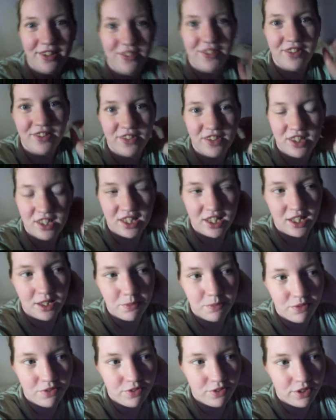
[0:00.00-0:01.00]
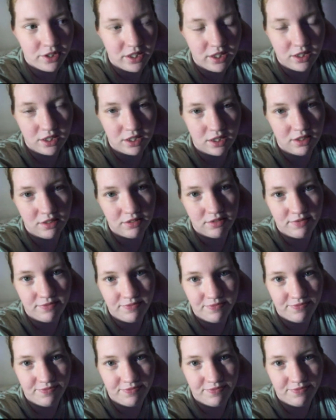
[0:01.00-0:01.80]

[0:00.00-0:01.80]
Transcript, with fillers: I've never seen it before, so...